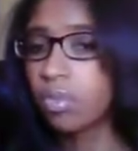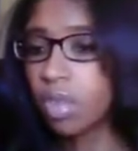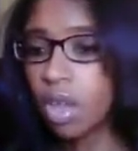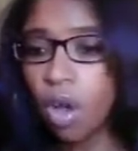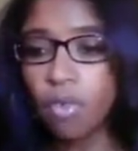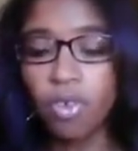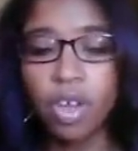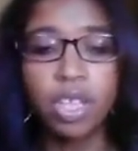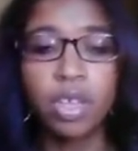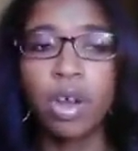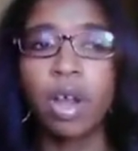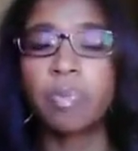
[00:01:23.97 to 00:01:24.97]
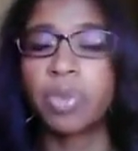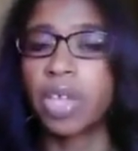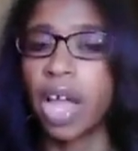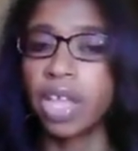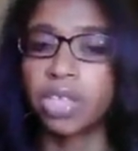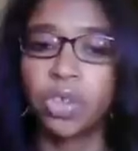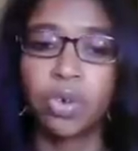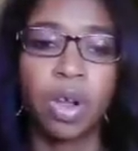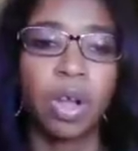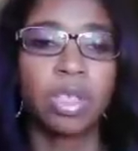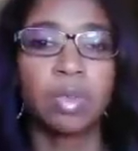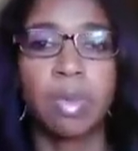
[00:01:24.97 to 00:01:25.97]
Over in Europe, you got
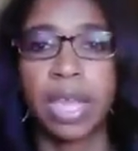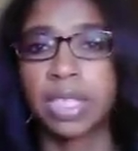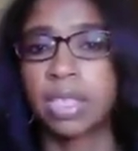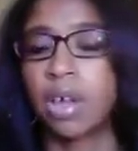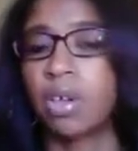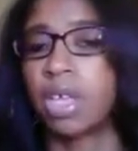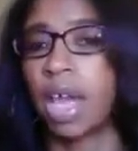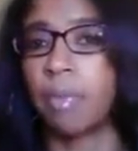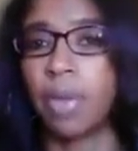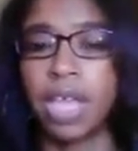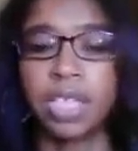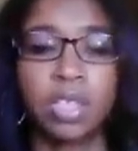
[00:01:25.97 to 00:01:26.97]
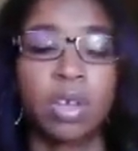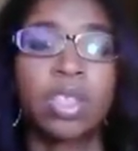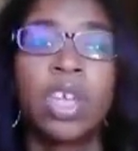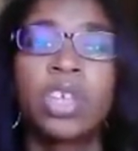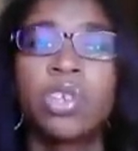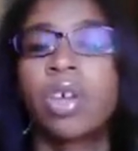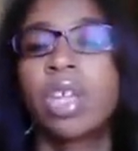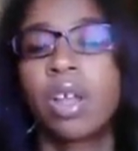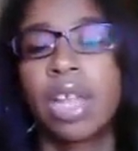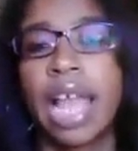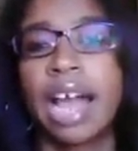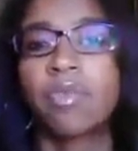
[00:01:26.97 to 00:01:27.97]
euros, Mexico, you got pesos. You can
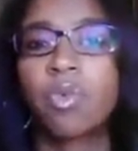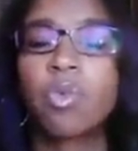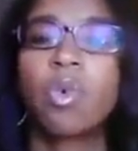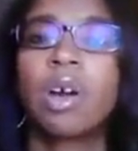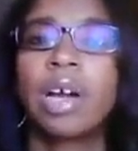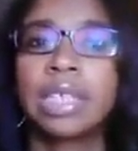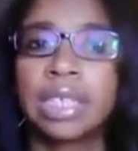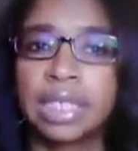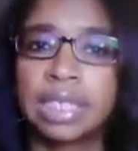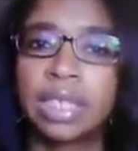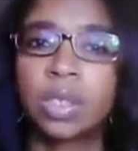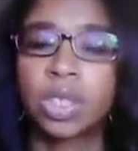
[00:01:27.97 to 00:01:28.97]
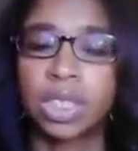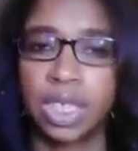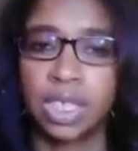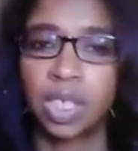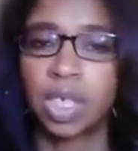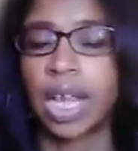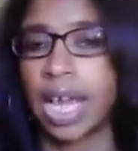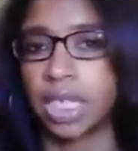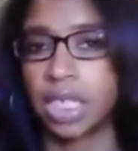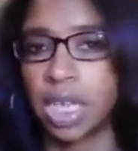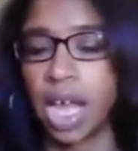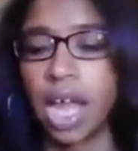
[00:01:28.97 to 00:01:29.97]
only have one legal tender at
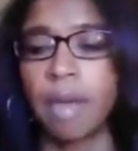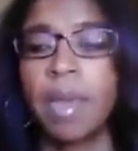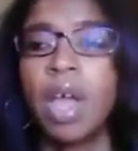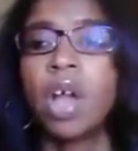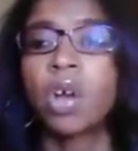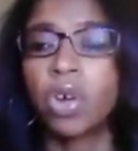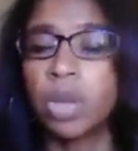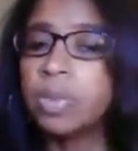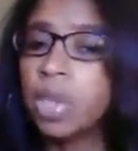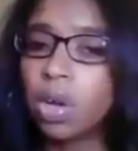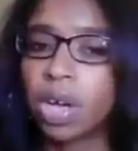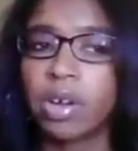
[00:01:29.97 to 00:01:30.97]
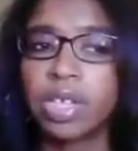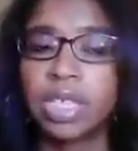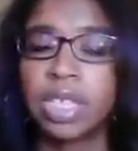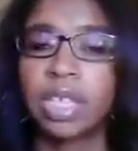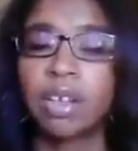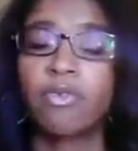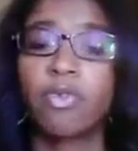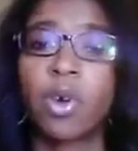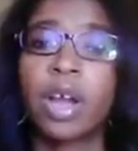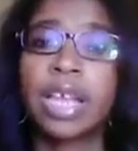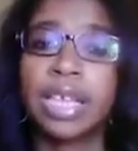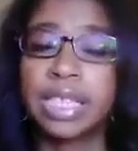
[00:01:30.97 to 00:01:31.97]
a time. Cryptocurrency,
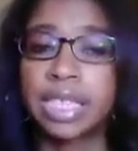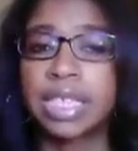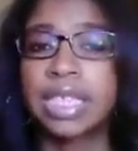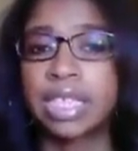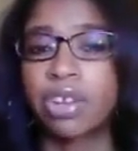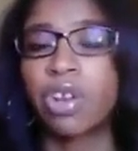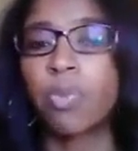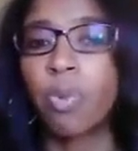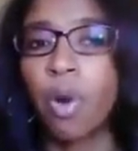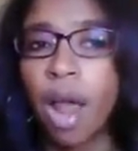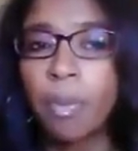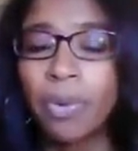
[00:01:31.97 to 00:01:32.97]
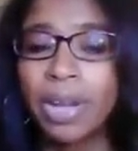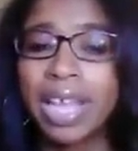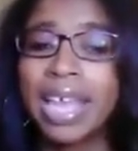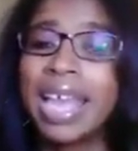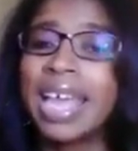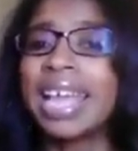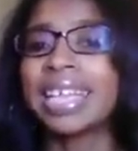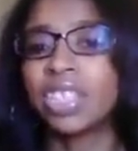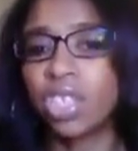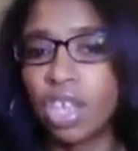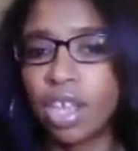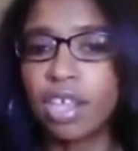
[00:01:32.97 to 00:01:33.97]
therefore, is considered property.
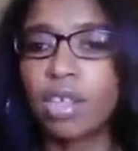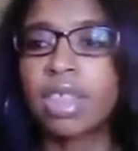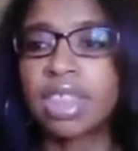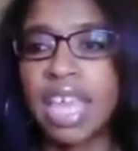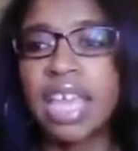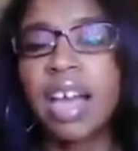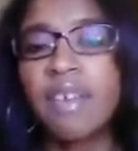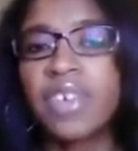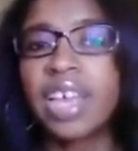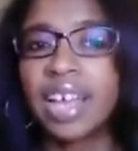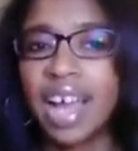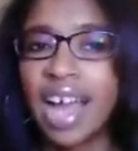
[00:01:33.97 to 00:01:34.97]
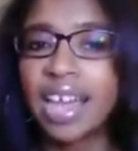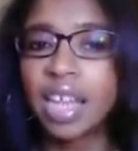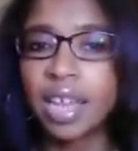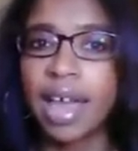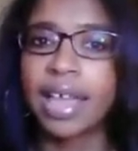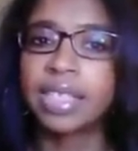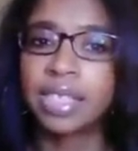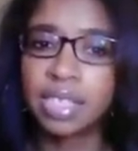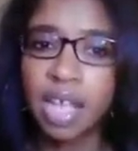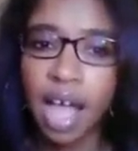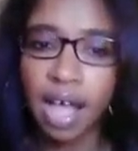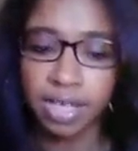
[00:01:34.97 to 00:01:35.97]
You think of it kind of like
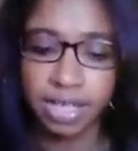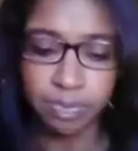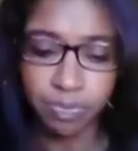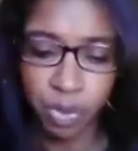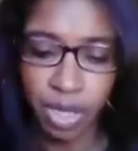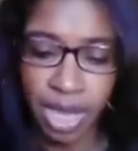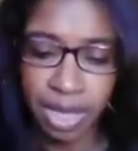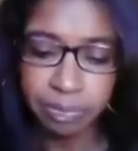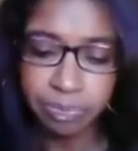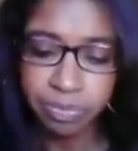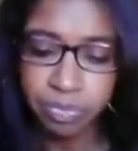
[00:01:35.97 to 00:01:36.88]
stocks, okay?